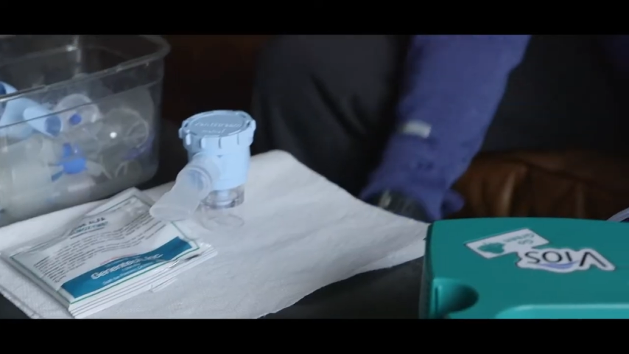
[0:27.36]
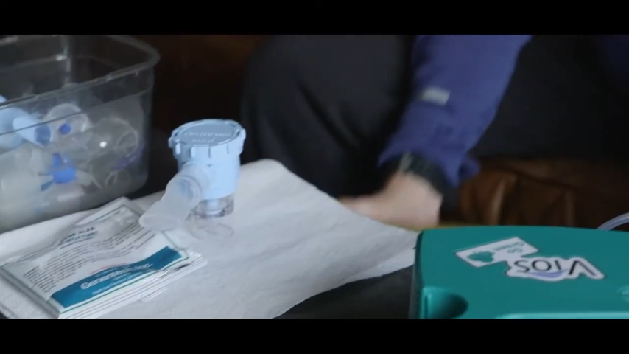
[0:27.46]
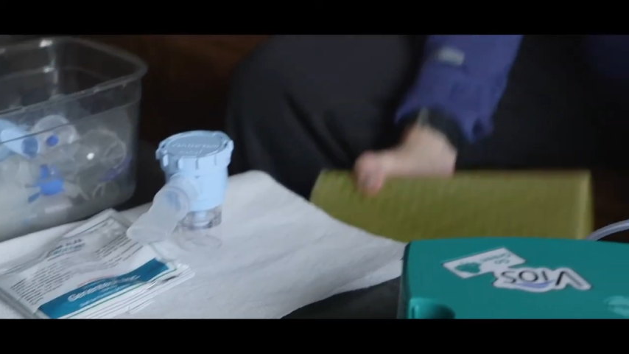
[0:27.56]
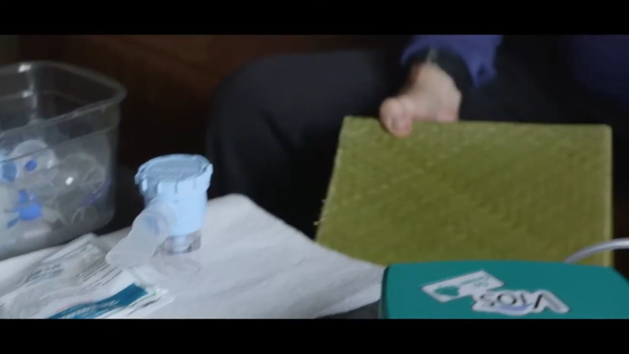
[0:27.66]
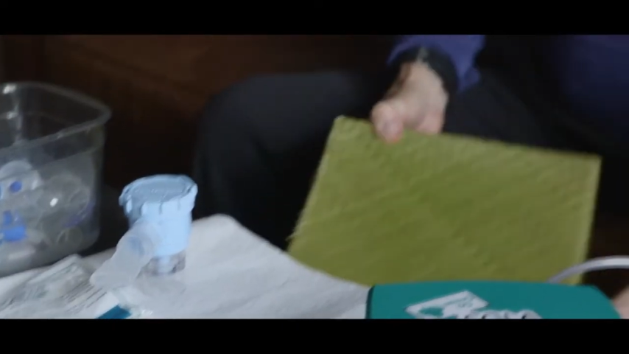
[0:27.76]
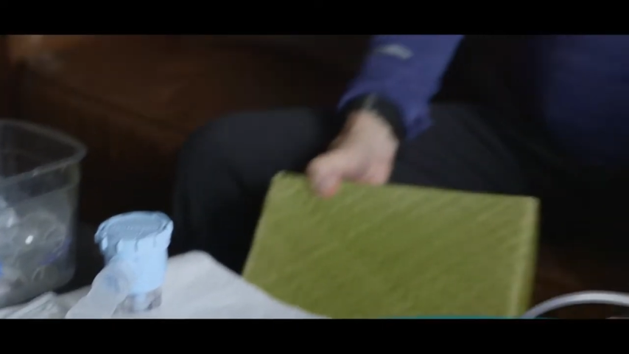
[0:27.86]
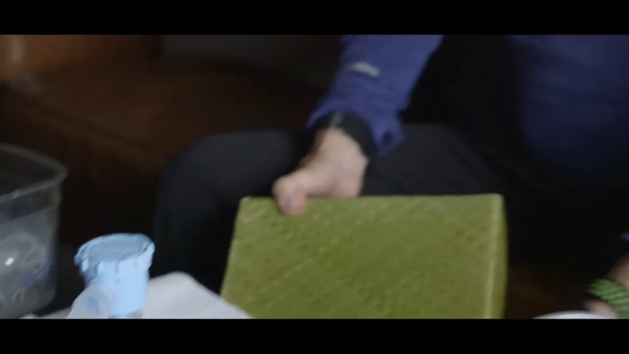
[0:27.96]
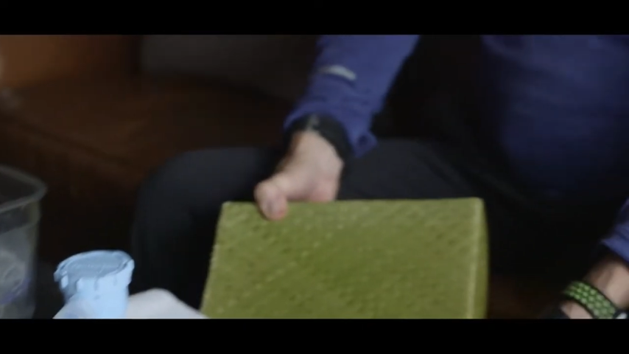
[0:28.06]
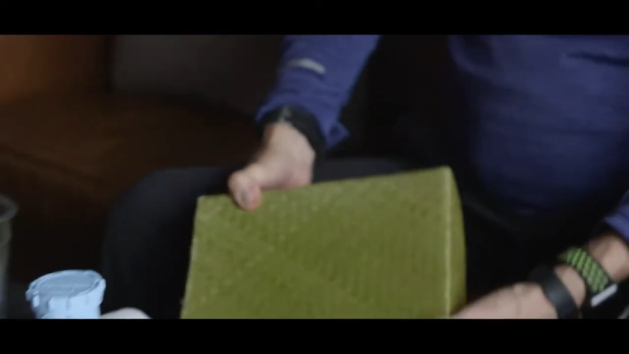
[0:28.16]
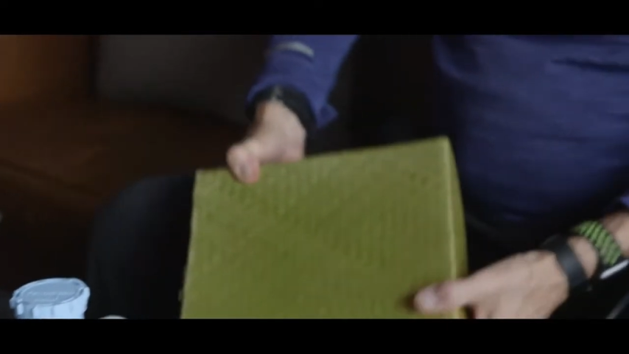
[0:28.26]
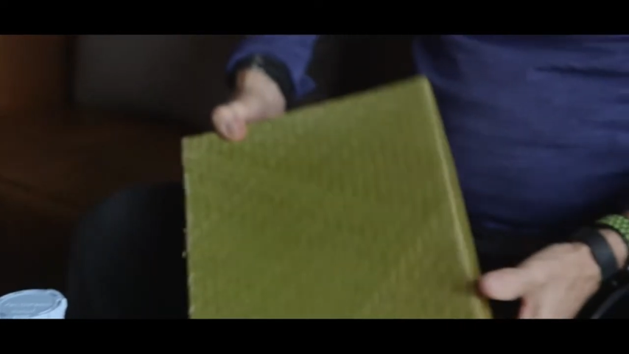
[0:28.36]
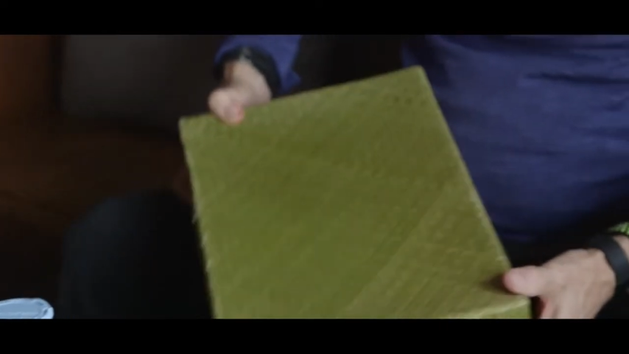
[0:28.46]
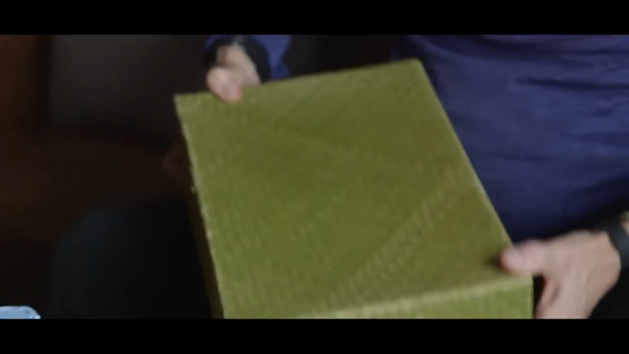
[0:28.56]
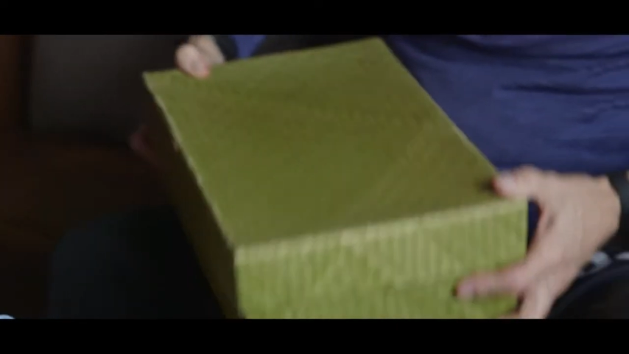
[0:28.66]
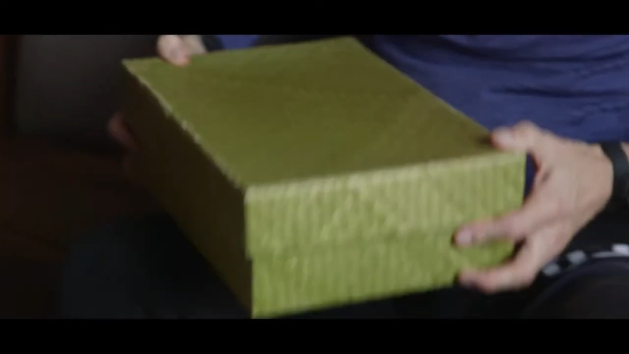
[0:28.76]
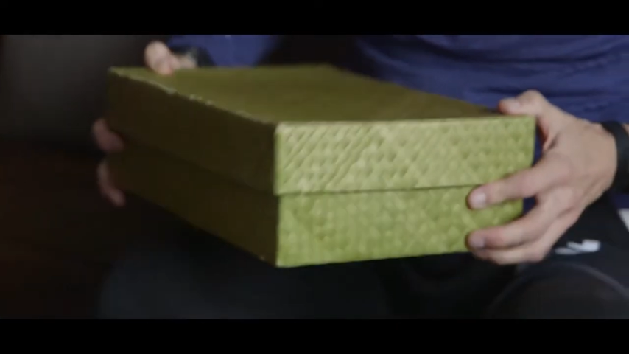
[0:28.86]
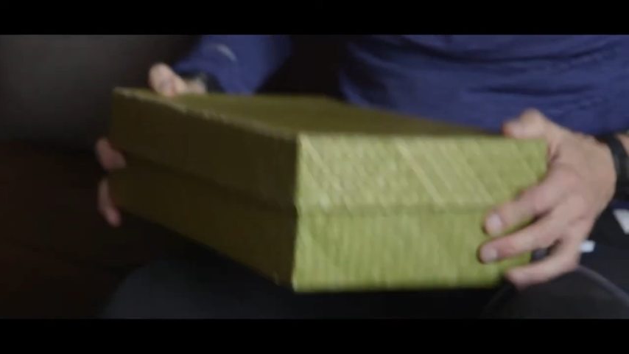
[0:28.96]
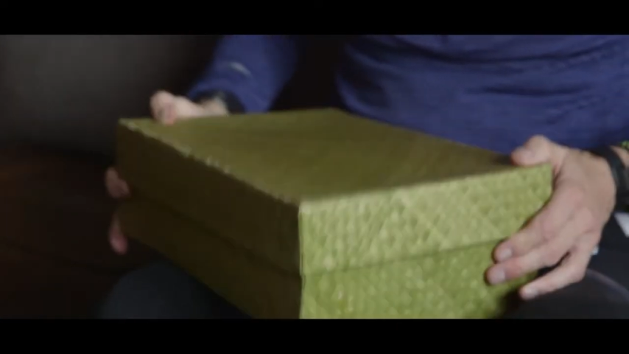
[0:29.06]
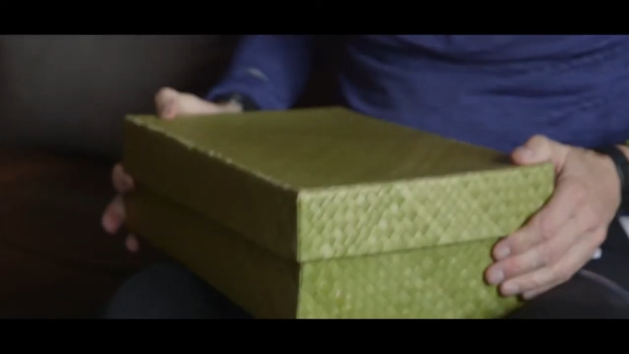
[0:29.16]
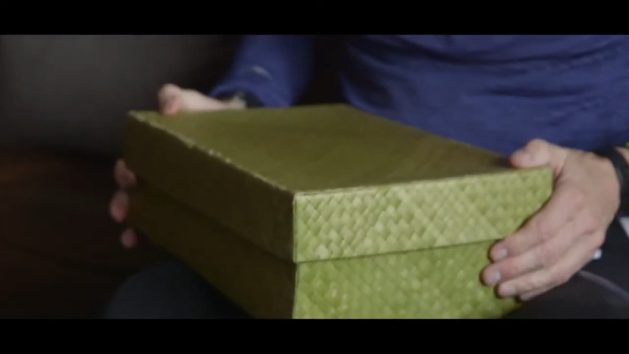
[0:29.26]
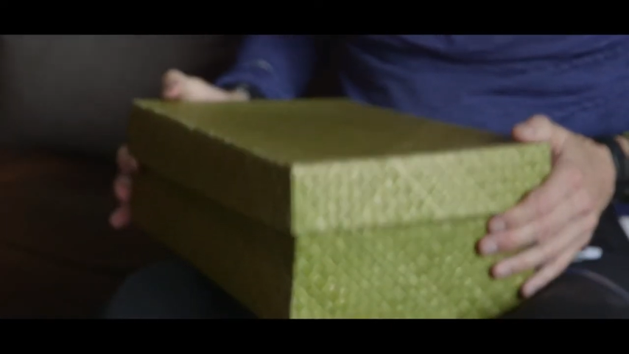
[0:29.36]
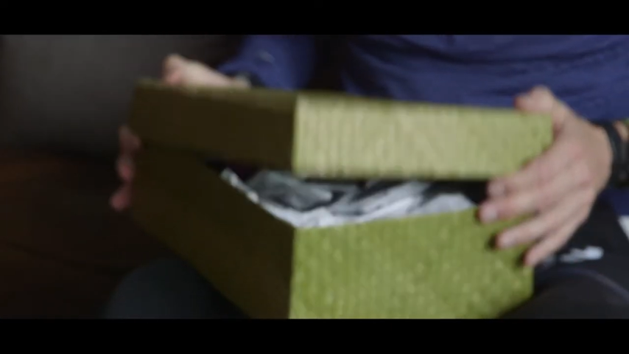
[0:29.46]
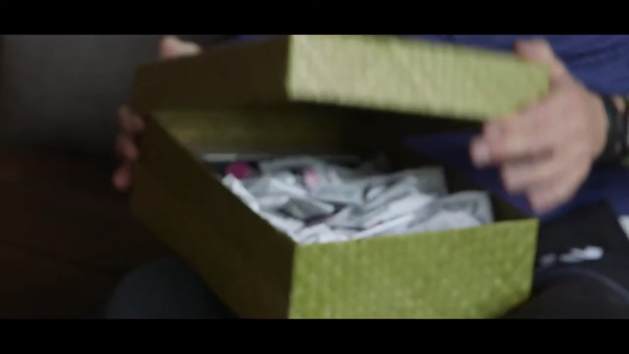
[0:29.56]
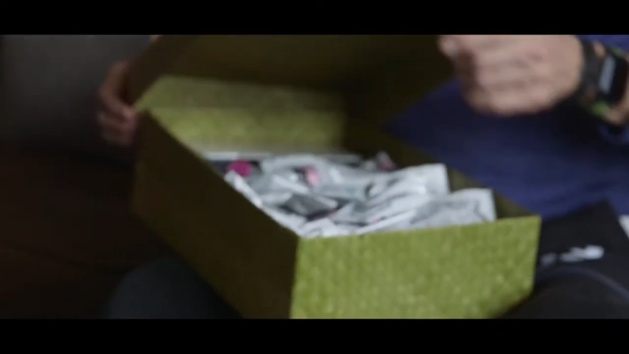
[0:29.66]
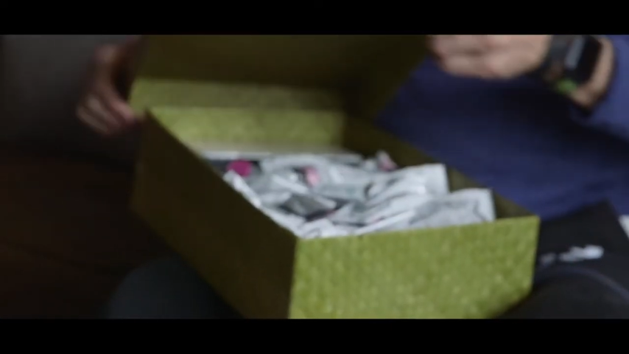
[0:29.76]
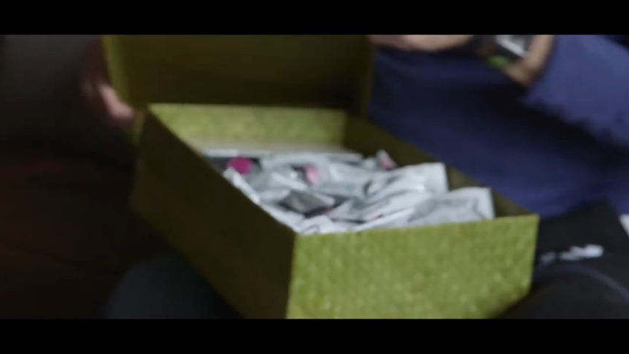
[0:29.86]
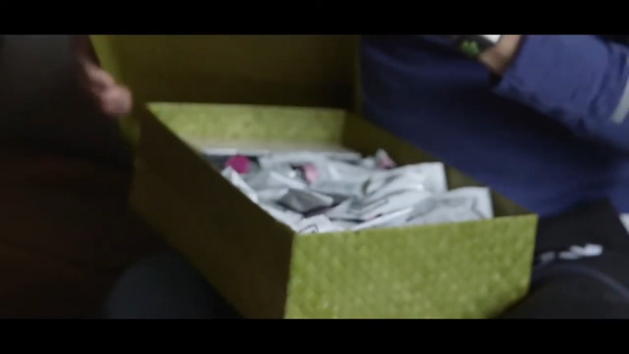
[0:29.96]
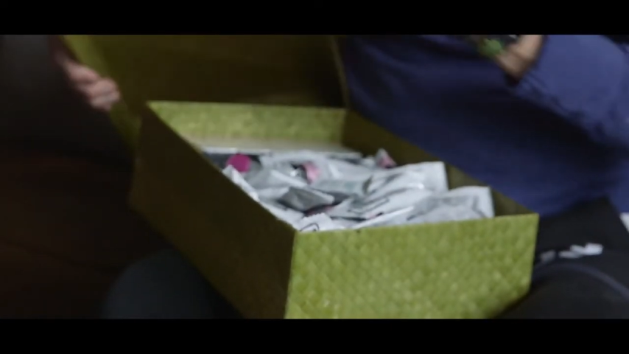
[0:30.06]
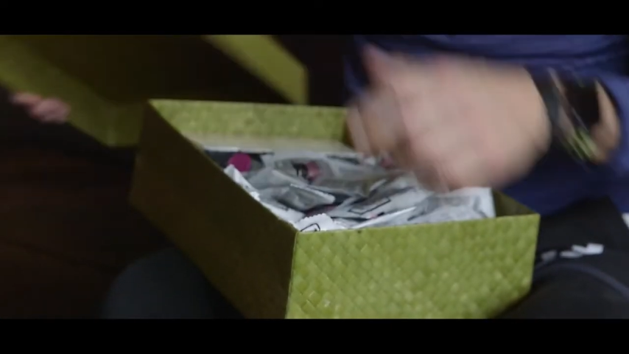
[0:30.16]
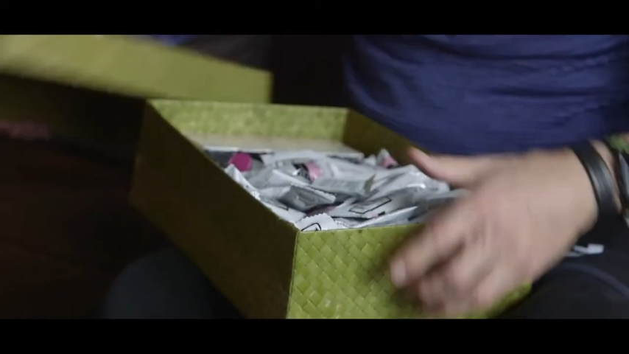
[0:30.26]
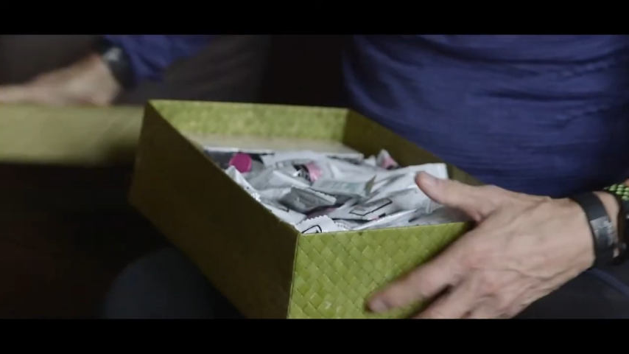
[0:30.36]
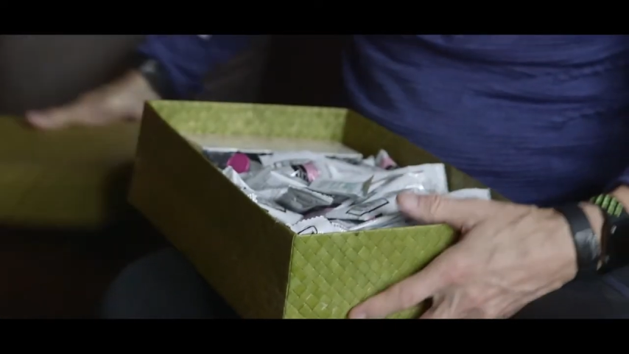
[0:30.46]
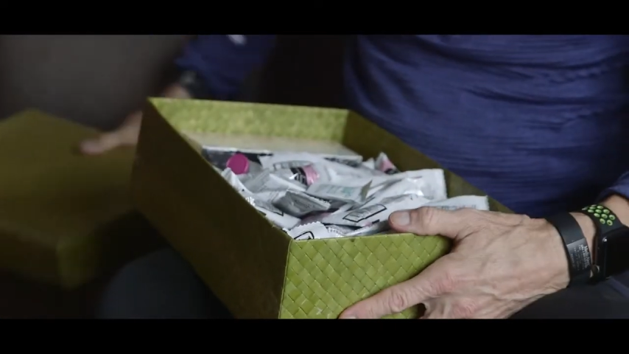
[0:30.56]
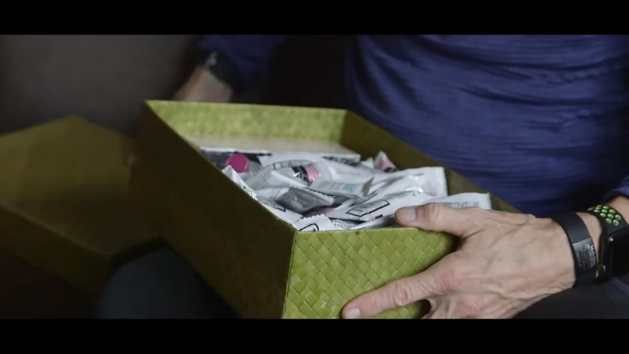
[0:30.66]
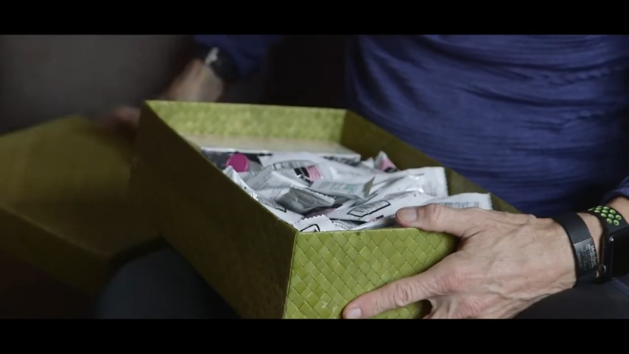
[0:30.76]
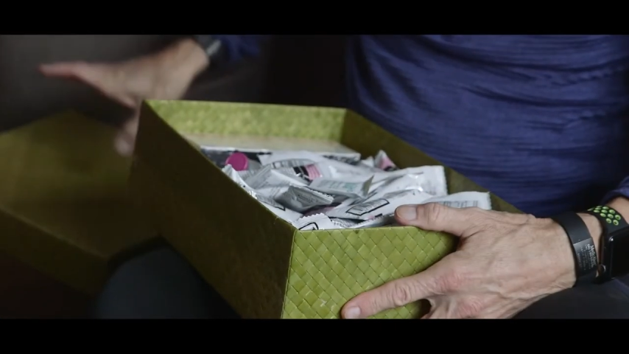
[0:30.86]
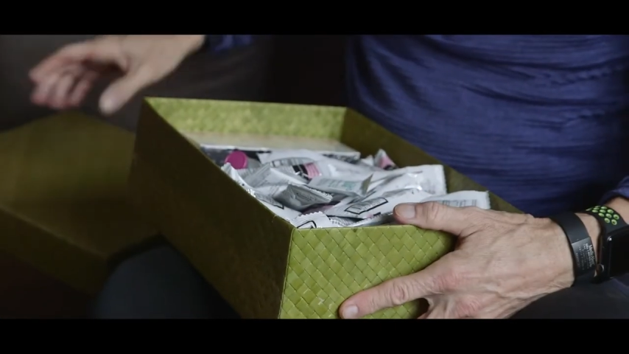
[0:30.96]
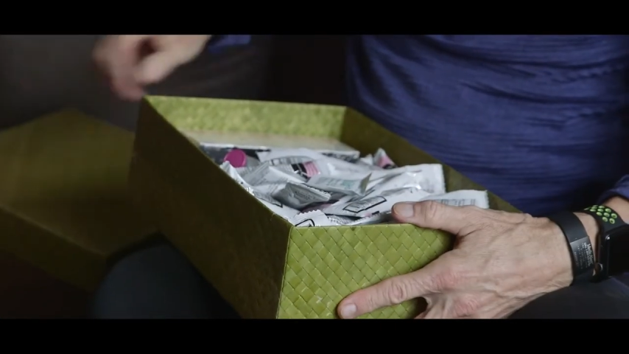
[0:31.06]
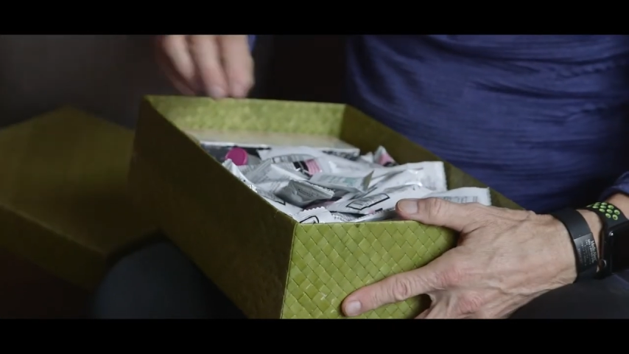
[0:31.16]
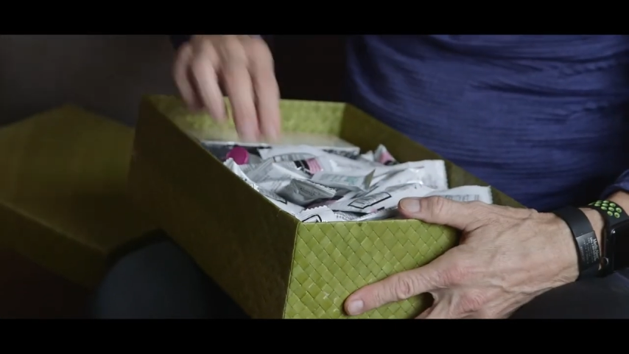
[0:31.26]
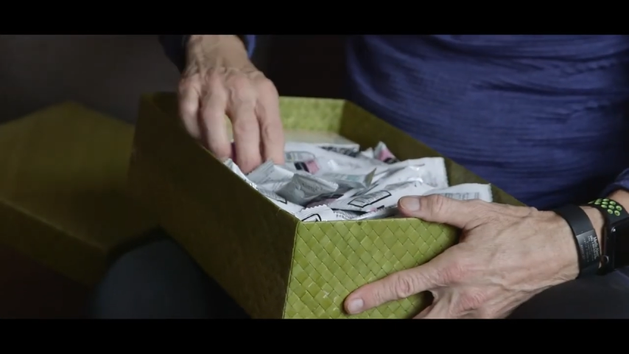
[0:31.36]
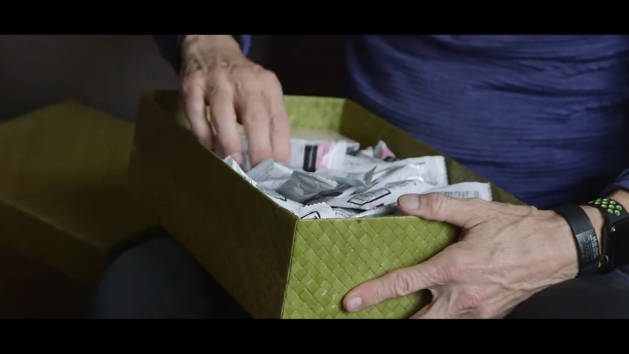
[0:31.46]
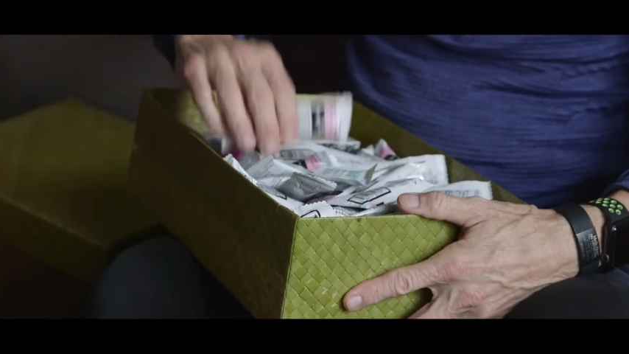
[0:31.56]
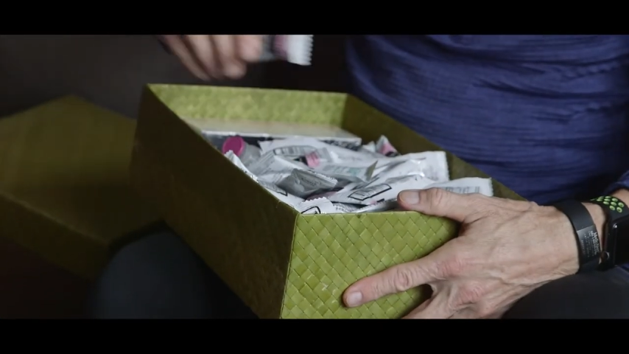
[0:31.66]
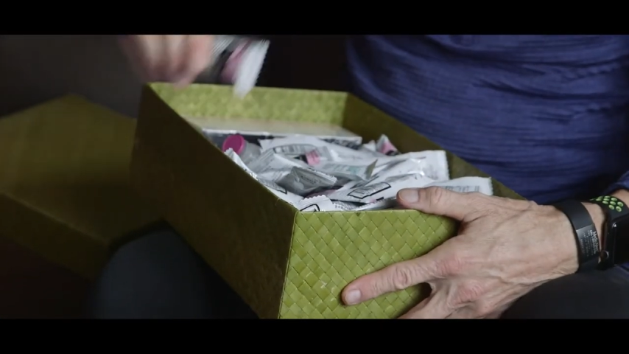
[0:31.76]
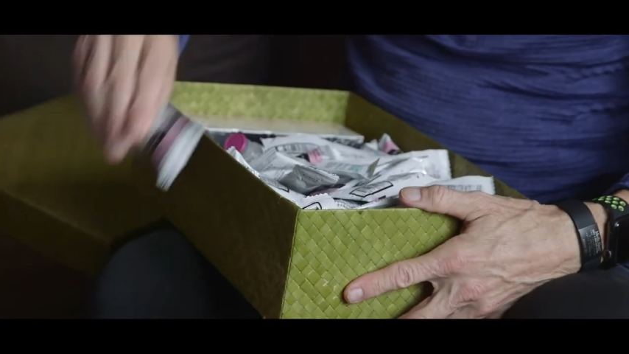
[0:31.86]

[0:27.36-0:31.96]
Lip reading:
Nobody's mouth can be seen.